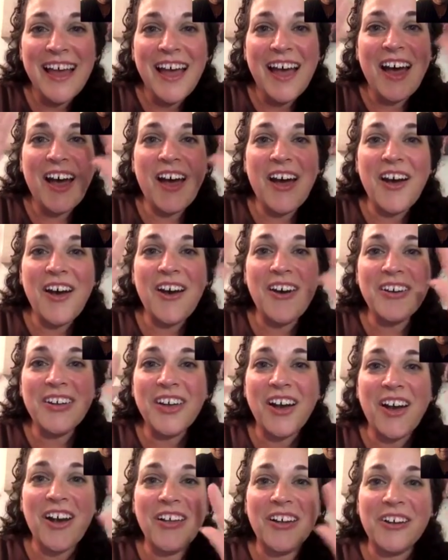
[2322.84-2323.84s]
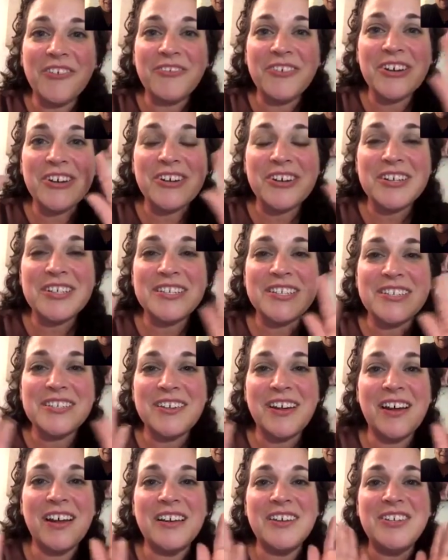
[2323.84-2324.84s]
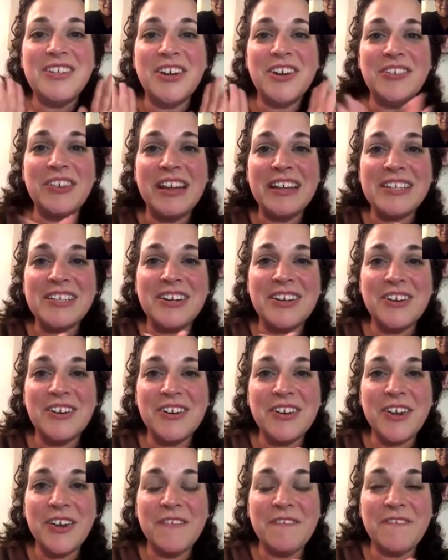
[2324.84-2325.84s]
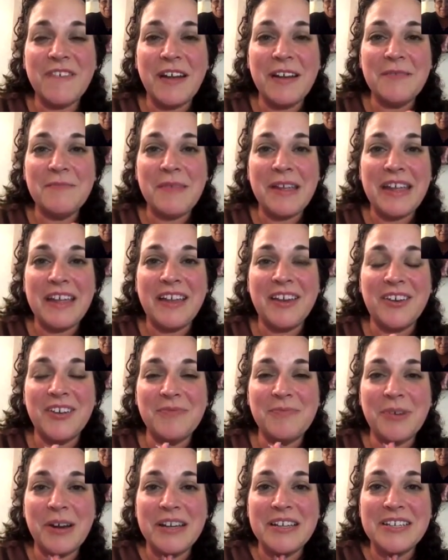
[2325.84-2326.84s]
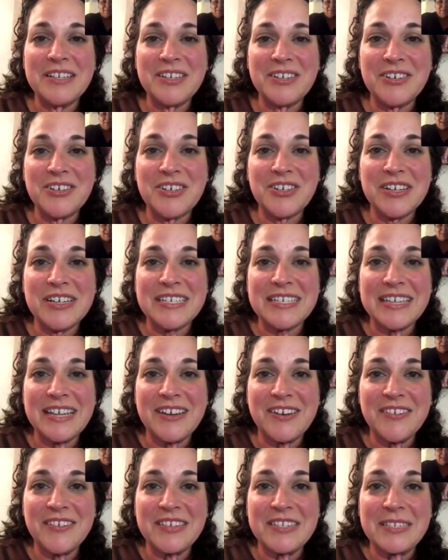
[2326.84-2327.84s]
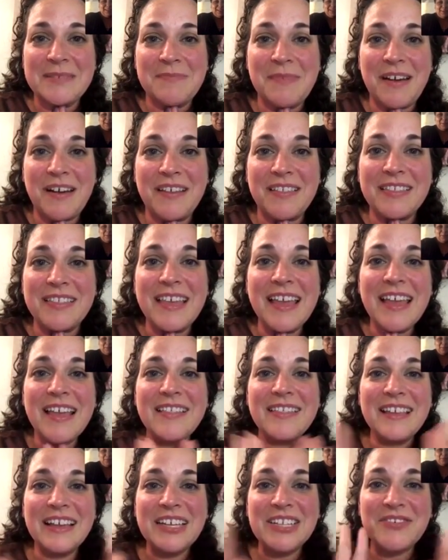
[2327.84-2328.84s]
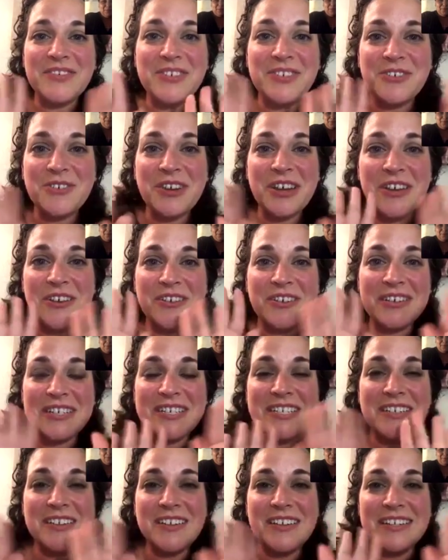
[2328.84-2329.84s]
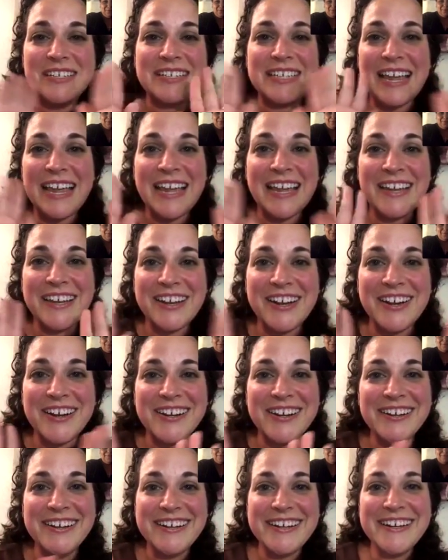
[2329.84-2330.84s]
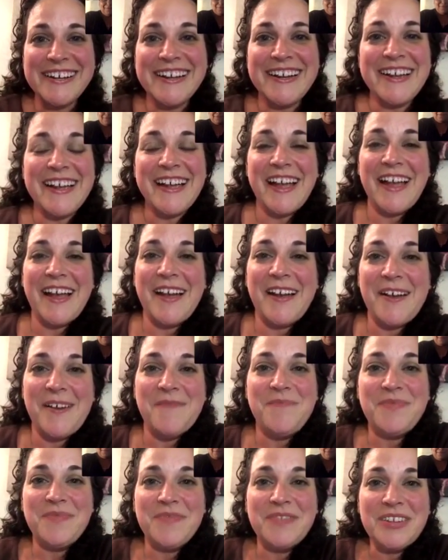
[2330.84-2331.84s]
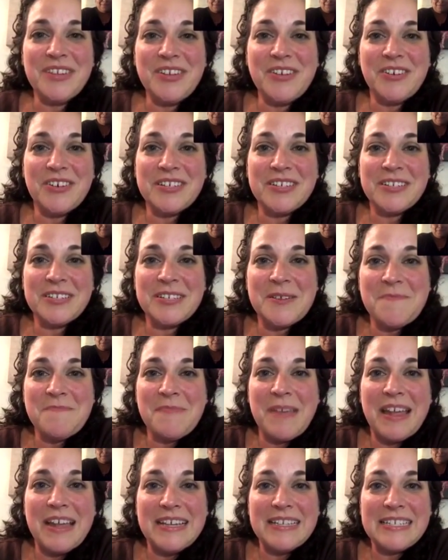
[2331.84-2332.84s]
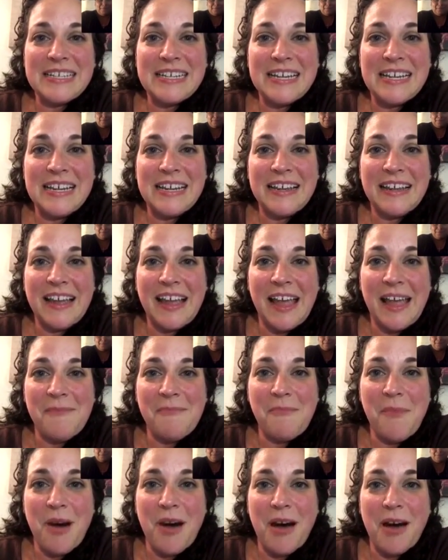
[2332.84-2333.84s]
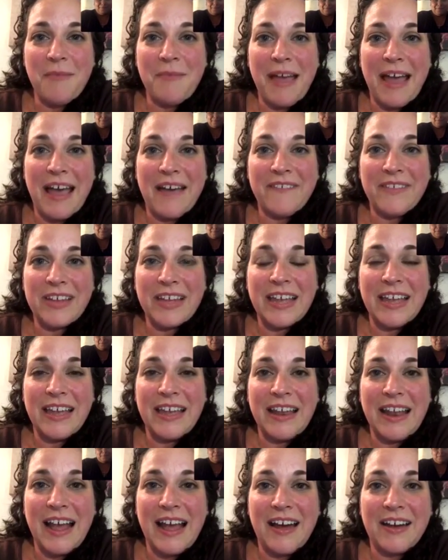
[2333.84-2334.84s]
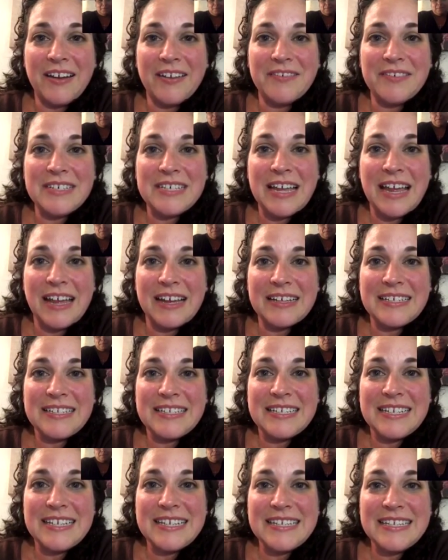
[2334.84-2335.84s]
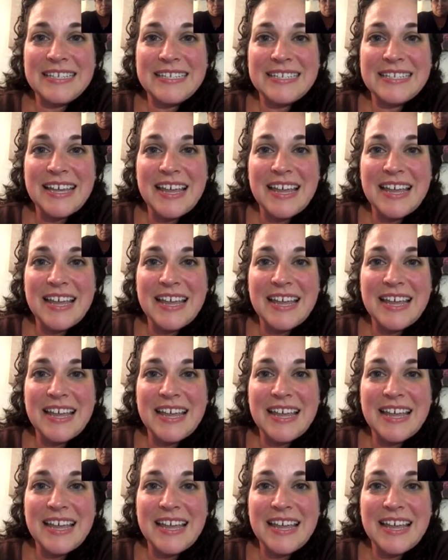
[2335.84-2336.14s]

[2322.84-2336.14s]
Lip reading: Oh, y'all, our friend Crystal's on. Donate to her GoFundMe. Her brain surgery is later this month. Thanks for joining, Crystal and Tanner. Crystal's an amazing mom advocate out of Texas